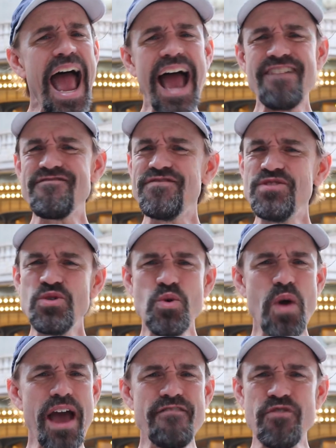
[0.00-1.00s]
"Have
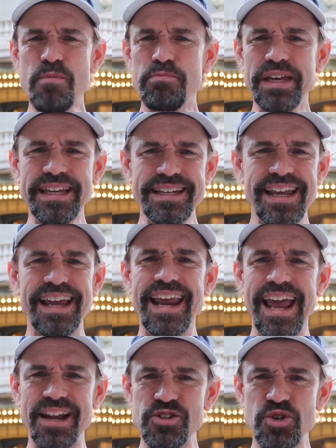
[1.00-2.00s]
you ever been an
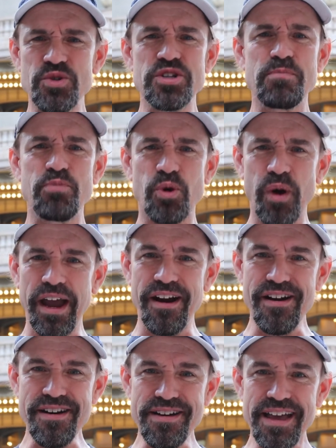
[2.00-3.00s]
answer to
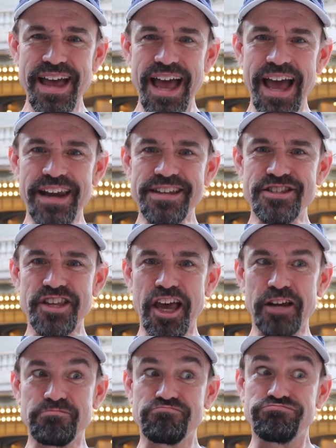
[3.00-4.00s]
prayer?" And he
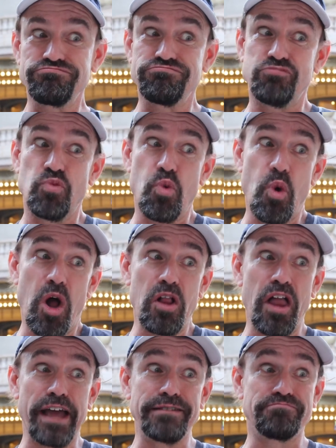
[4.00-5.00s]
said,
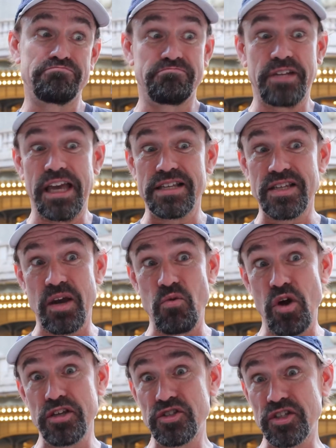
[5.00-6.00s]
"Well, I guess I
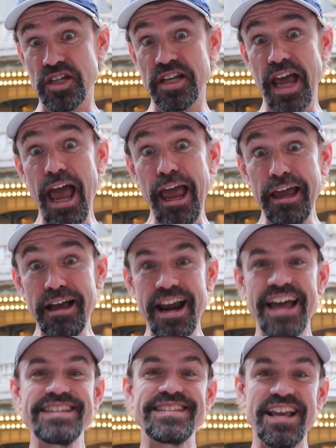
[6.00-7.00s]
was today."
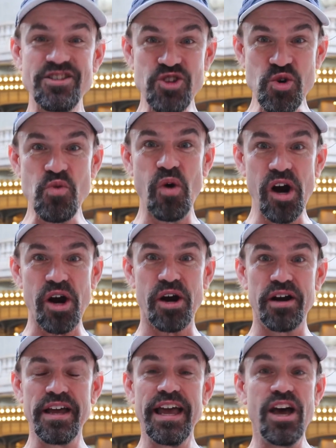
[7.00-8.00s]
And I said, "You
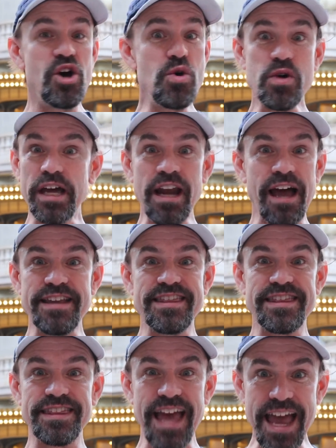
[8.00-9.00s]
were. Who can I
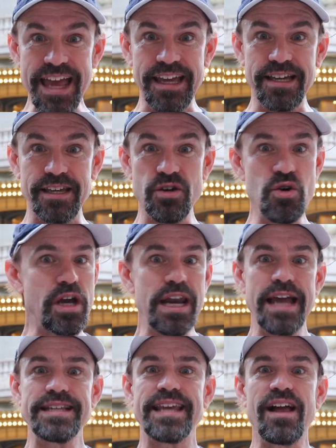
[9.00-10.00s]
thank? Who can
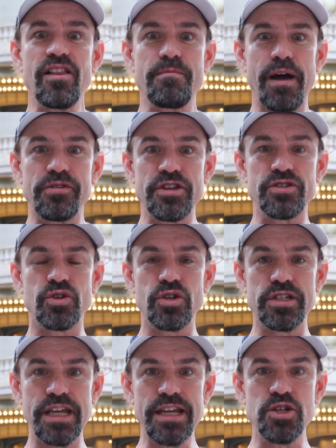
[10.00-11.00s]
I tell about this
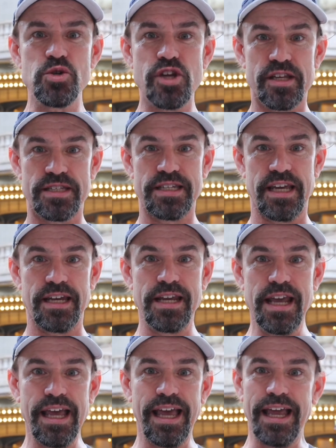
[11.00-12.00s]
good deed you just did?"
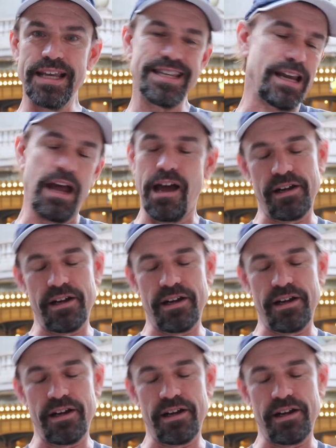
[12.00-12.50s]
And he said,